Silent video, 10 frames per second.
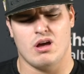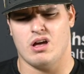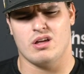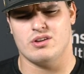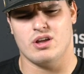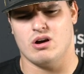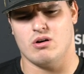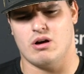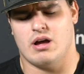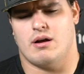
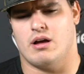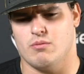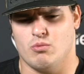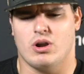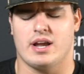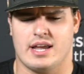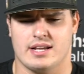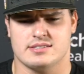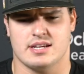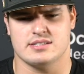No. What I
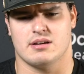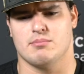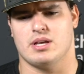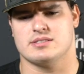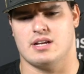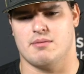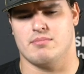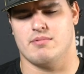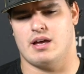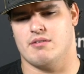can say is I'm blessed to
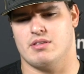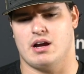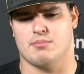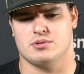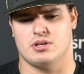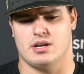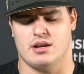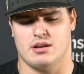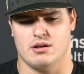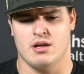have the
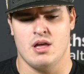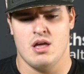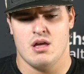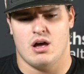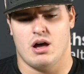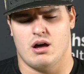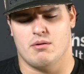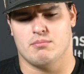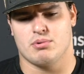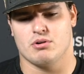opportunity
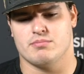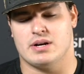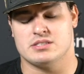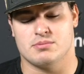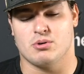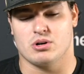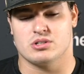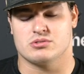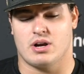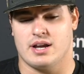to prove my
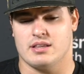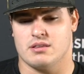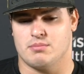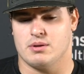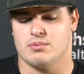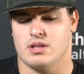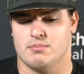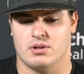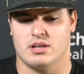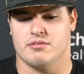supporters right, the people
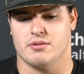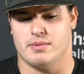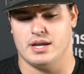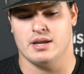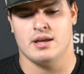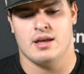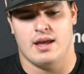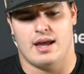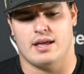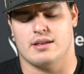that believe in me,
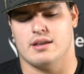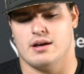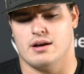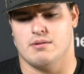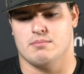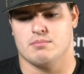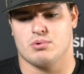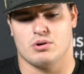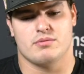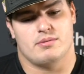and
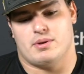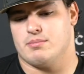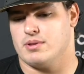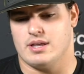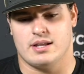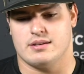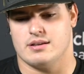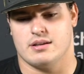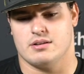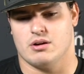prove the people that
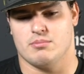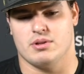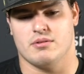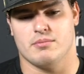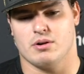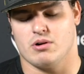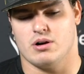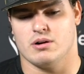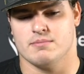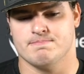don't believe in me
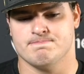wrong.